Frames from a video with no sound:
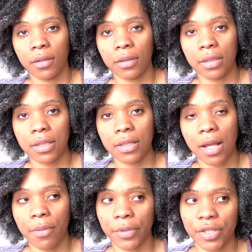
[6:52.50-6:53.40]
This is
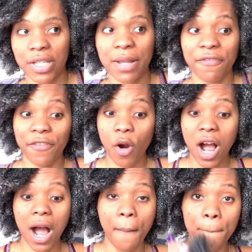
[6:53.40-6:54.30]
how much
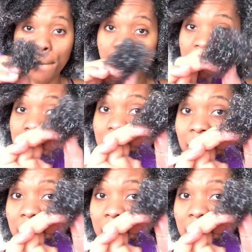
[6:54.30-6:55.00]
for a month